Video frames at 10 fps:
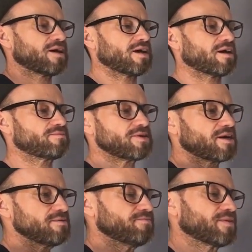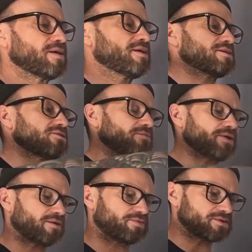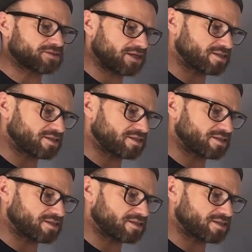But you know, it's got a purpose.